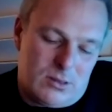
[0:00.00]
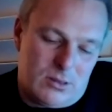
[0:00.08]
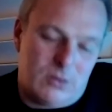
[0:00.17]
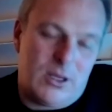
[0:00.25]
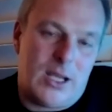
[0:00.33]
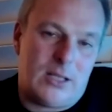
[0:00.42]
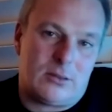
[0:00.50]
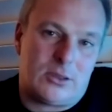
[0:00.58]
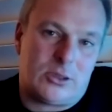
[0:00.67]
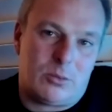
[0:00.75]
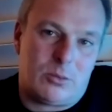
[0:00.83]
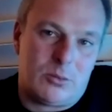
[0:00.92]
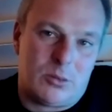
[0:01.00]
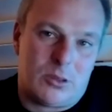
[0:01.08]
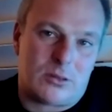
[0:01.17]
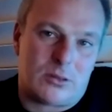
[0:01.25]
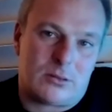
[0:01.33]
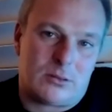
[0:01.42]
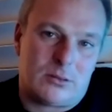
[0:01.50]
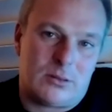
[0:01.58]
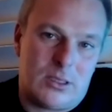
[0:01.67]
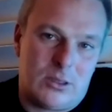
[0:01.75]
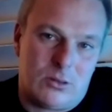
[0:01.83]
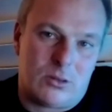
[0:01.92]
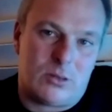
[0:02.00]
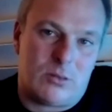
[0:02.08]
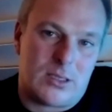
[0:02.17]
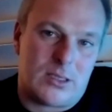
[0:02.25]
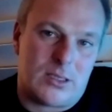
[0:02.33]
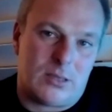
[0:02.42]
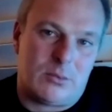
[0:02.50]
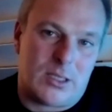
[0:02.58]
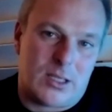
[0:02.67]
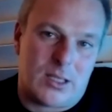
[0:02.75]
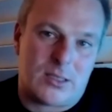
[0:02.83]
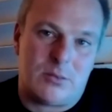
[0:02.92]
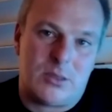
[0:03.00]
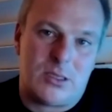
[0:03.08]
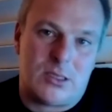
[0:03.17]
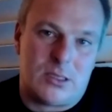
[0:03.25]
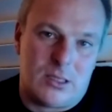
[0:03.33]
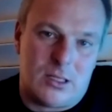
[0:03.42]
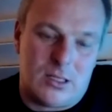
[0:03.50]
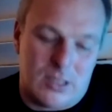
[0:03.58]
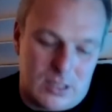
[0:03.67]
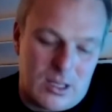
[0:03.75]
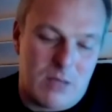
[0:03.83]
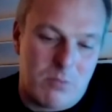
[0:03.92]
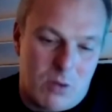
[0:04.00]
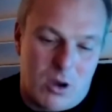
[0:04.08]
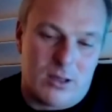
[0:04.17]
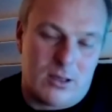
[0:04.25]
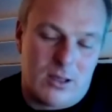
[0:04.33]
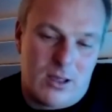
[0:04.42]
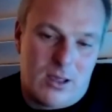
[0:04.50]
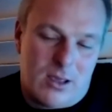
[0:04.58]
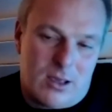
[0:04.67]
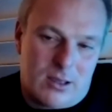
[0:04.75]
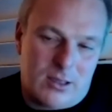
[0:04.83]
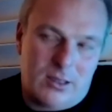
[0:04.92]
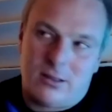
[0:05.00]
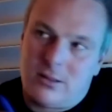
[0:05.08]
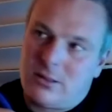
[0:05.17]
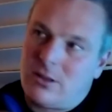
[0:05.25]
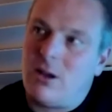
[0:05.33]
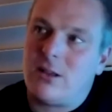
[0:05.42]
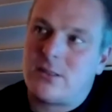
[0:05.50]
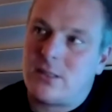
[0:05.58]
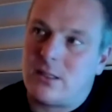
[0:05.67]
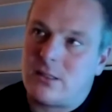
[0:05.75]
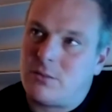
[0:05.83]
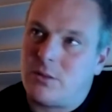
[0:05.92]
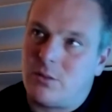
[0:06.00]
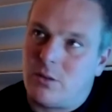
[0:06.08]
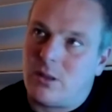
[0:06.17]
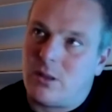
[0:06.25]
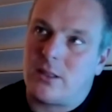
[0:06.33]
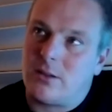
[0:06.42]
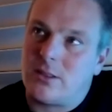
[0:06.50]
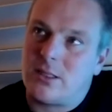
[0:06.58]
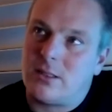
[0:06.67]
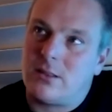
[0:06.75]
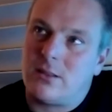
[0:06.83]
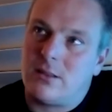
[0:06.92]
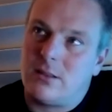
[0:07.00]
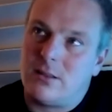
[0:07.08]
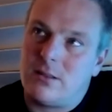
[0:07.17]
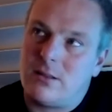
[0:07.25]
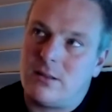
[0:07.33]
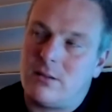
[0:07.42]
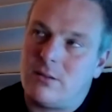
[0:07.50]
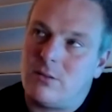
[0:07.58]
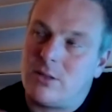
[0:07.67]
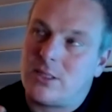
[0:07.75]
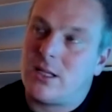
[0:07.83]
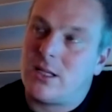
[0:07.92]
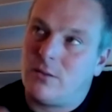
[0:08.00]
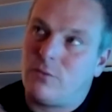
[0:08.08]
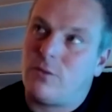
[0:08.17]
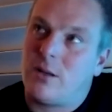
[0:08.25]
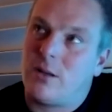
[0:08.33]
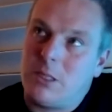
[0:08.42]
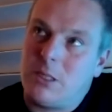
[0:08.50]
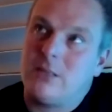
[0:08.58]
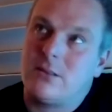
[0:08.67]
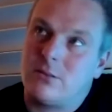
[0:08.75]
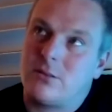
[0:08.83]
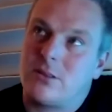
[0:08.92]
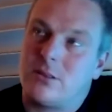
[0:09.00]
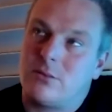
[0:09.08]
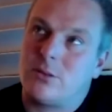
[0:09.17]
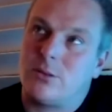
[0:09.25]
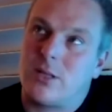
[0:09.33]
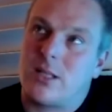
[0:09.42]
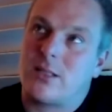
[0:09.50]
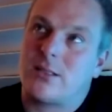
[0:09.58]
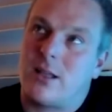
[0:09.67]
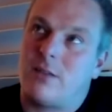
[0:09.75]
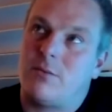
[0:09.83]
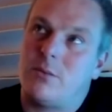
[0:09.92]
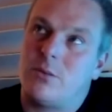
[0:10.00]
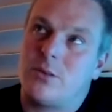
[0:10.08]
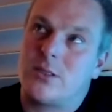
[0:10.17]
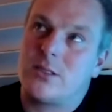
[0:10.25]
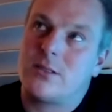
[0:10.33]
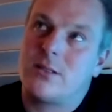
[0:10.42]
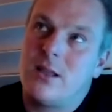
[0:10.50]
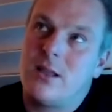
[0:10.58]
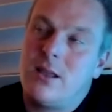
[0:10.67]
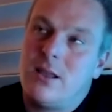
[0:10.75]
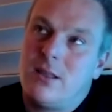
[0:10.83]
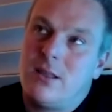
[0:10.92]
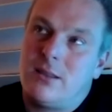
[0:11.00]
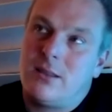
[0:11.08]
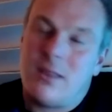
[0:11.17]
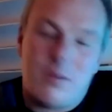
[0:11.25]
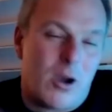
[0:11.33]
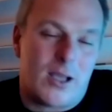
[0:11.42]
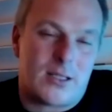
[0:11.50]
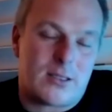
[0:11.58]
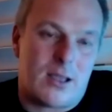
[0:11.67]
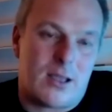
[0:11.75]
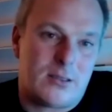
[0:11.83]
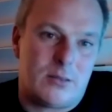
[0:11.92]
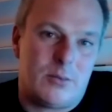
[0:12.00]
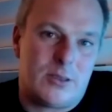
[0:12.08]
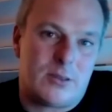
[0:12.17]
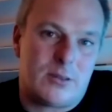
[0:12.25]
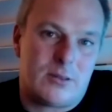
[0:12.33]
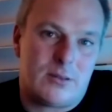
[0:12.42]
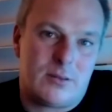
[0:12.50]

head on the chopping block, and you're the one dealing with the customers. And they're I think Kyle said it to me a while ago. He said it in front of me to another staff member, which is they're Mike's customers.